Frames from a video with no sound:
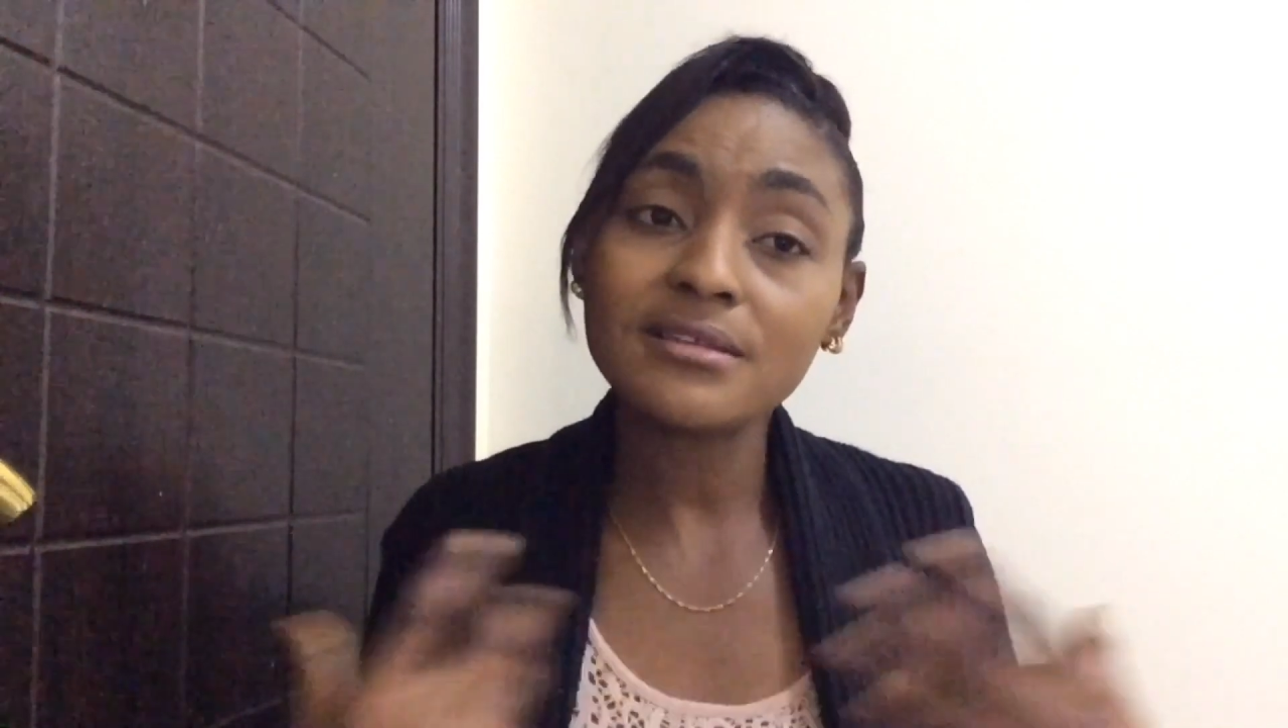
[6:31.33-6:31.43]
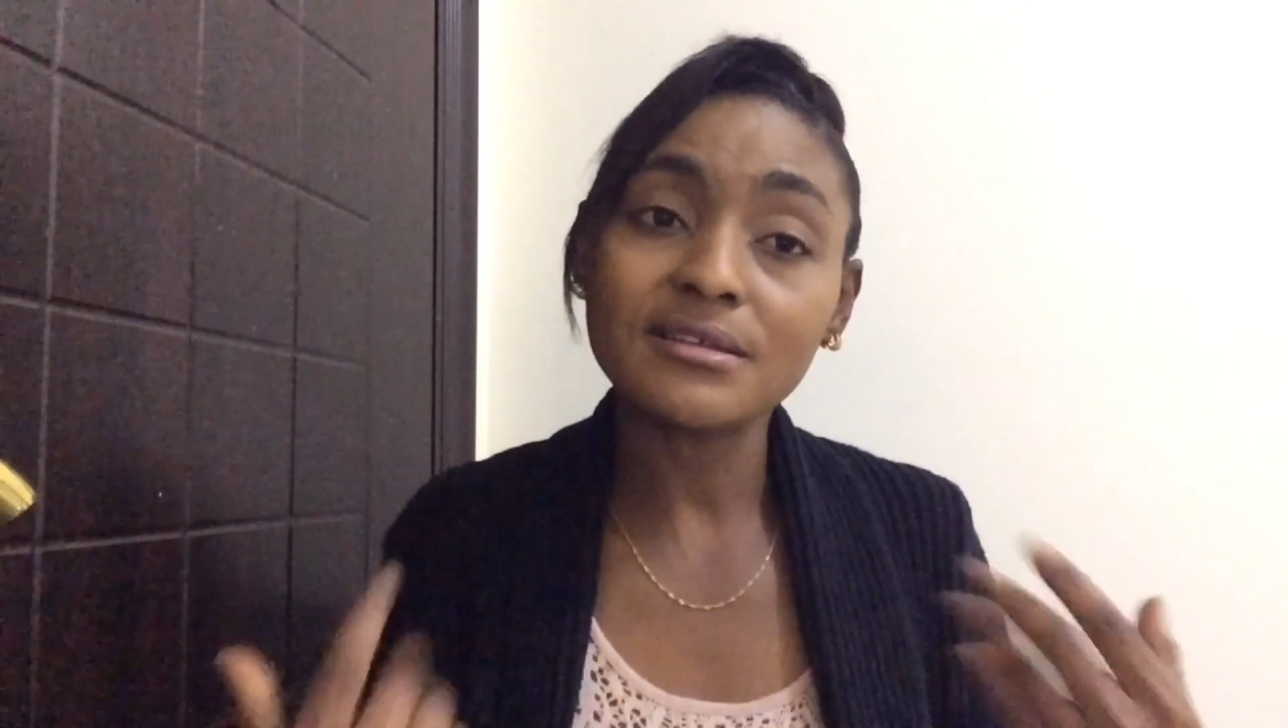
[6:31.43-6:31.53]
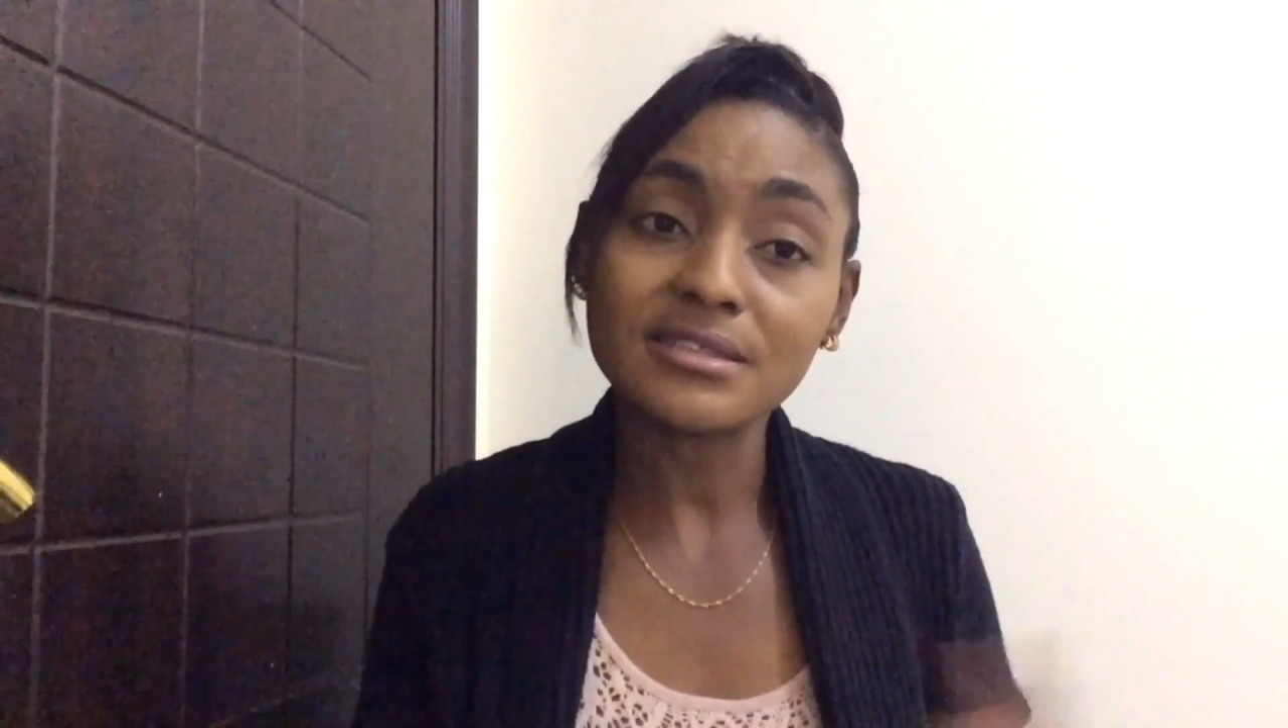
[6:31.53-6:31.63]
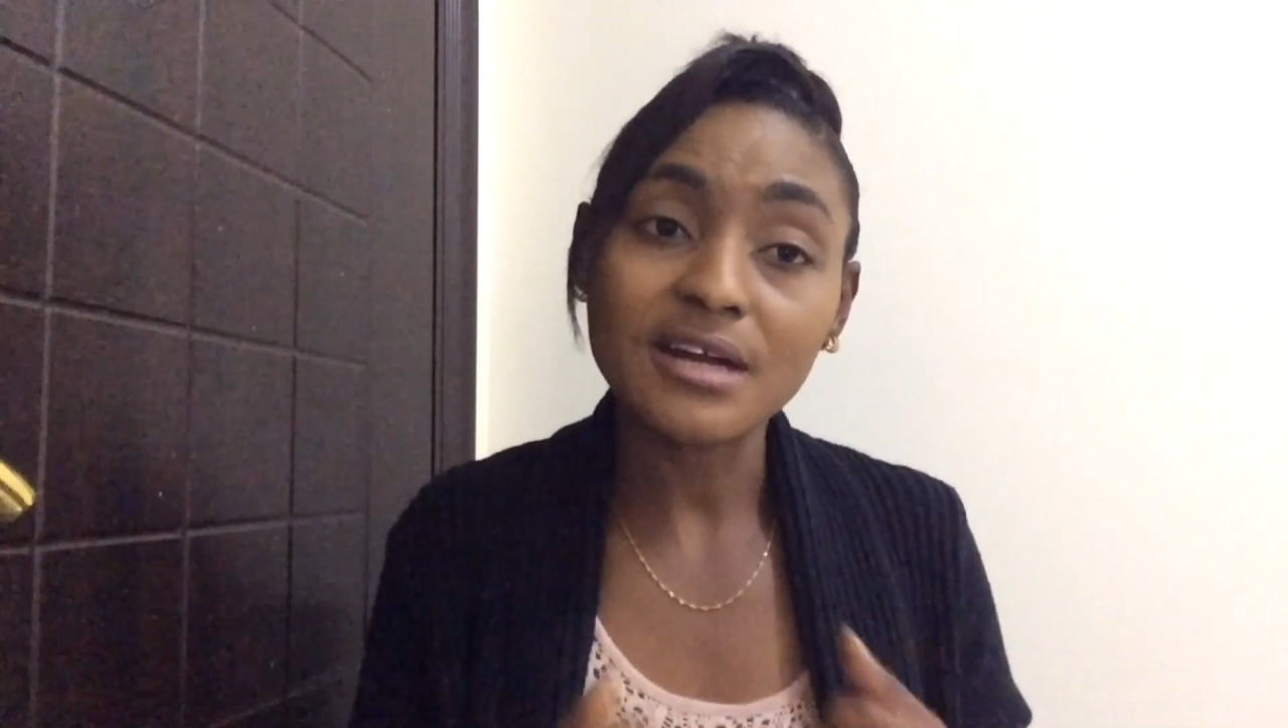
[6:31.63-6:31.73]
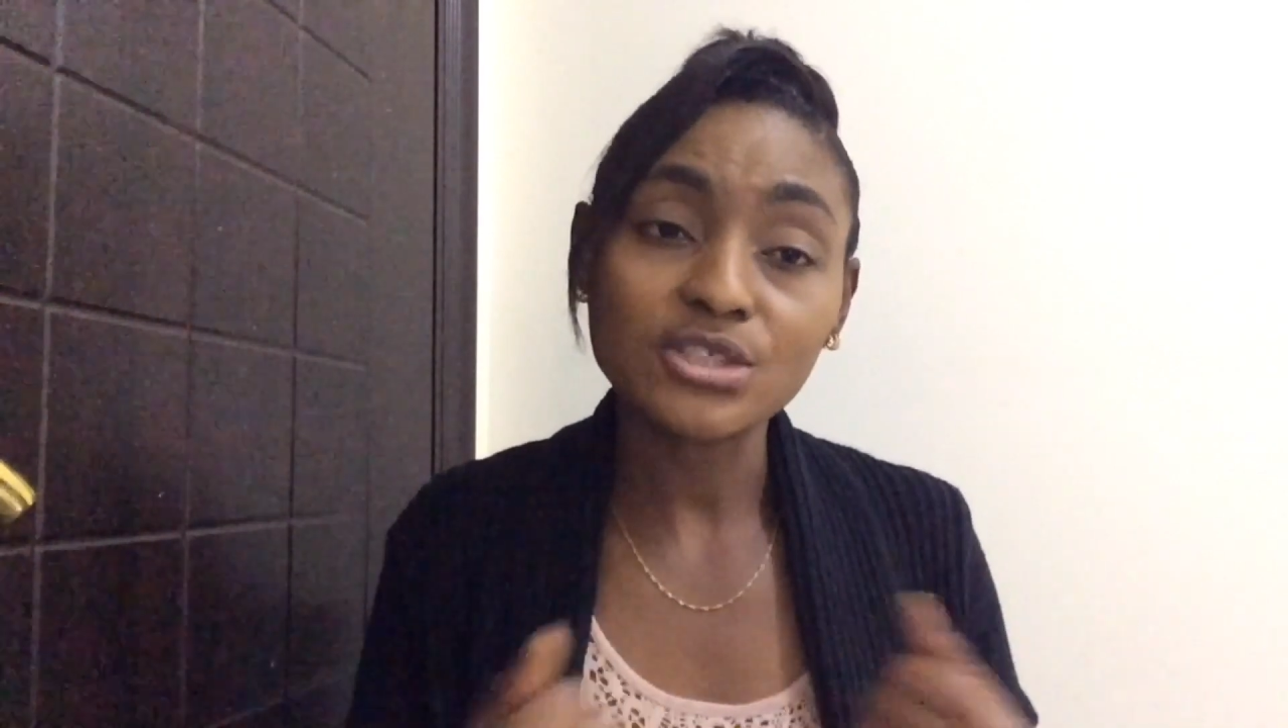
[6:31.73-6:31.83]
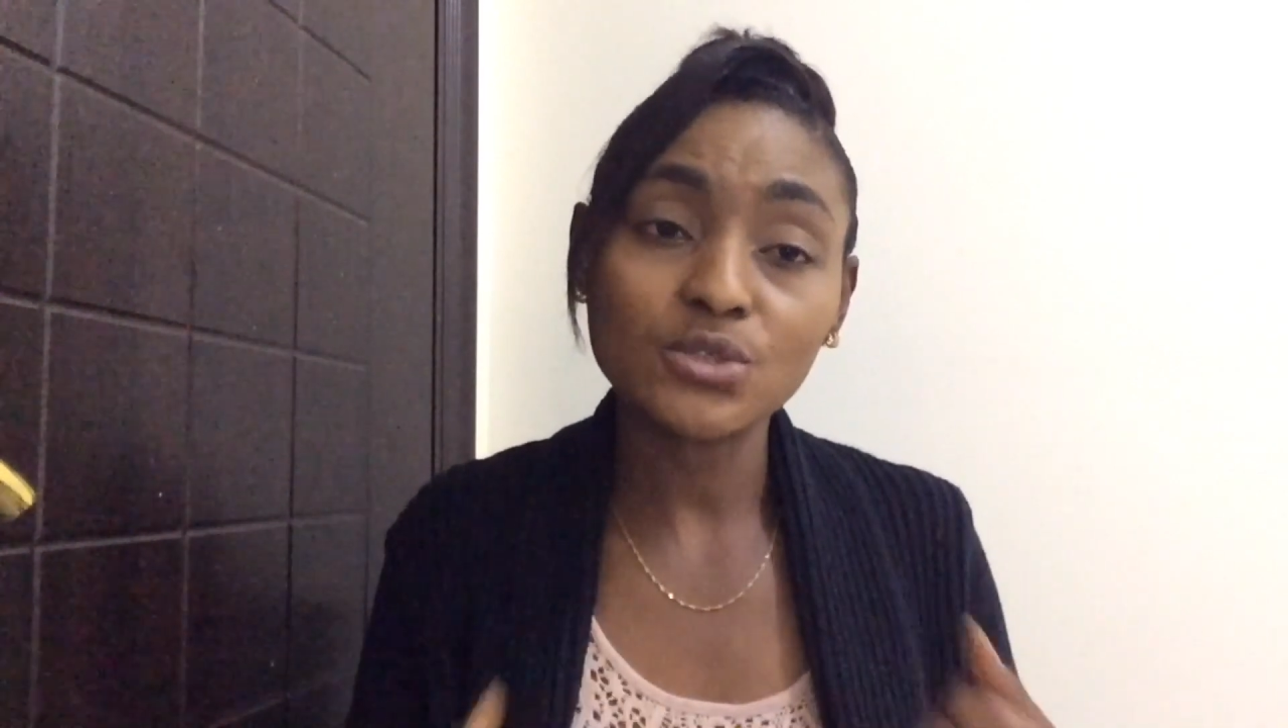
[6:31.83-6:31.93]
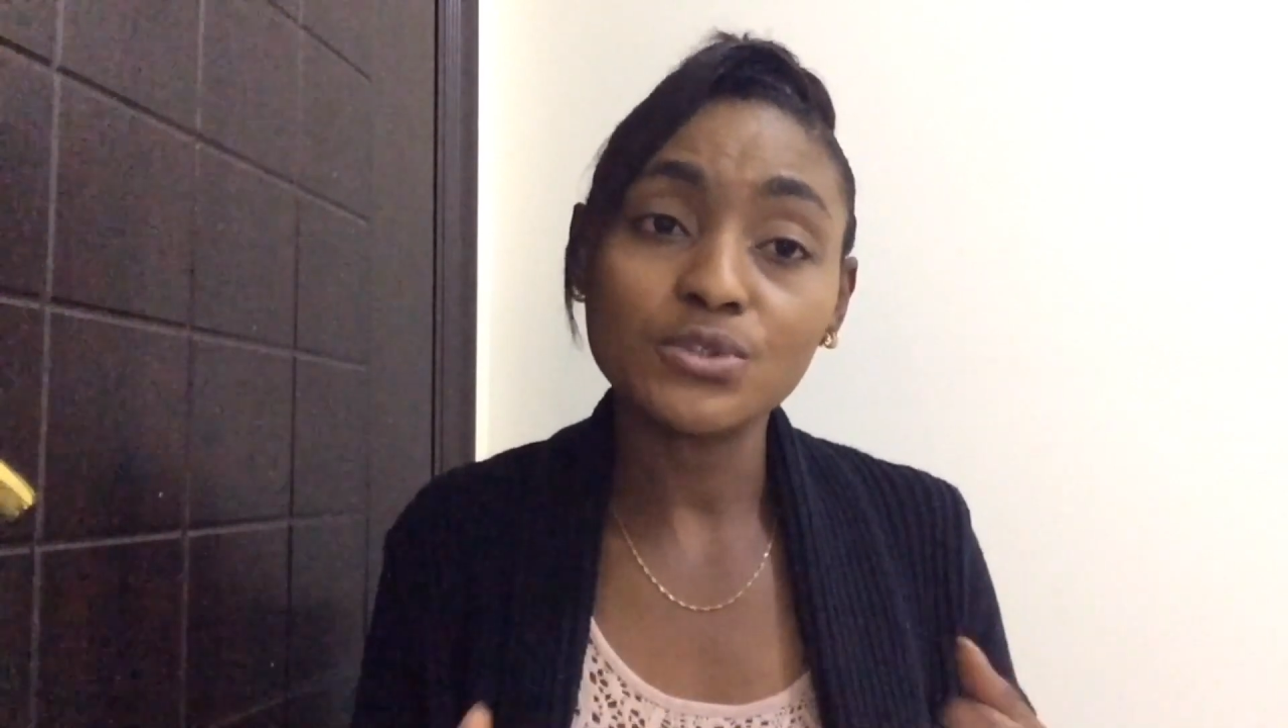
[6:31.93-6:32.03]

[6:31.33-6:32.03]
interaction